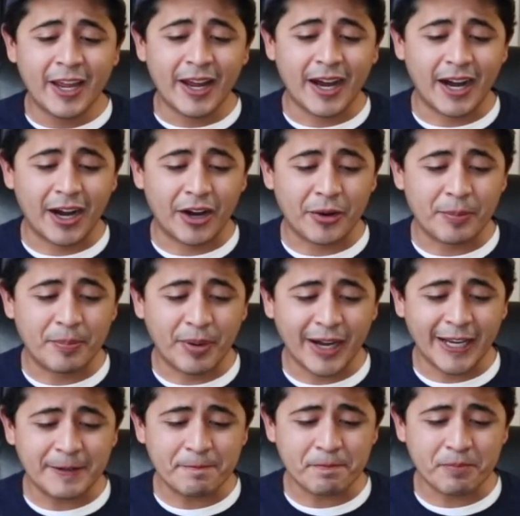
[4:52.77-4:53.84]

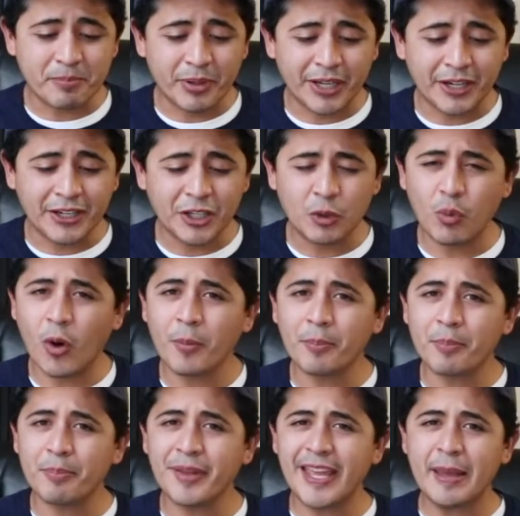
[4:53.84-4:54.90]
but you
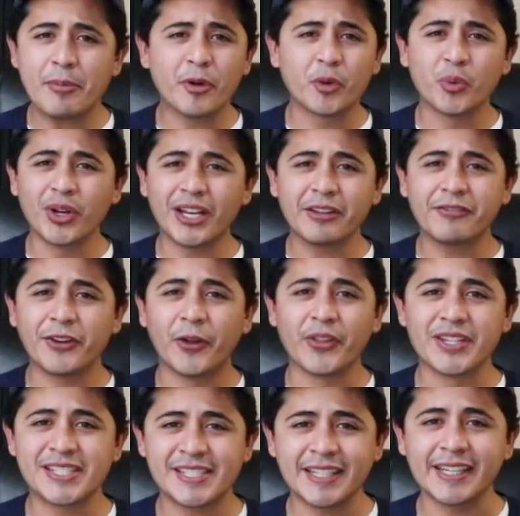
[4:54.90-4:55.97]
won't be able to really fill
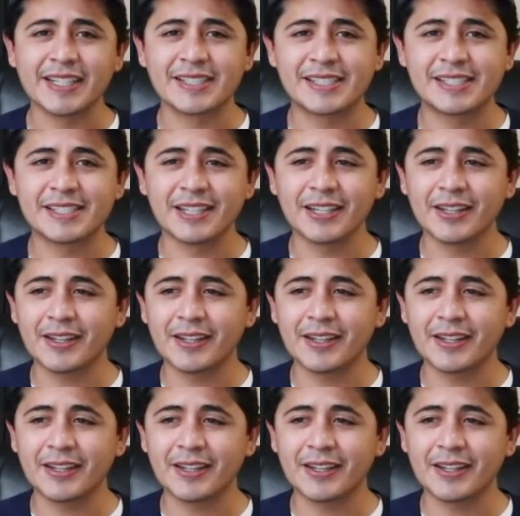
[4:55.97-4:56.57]
the seats.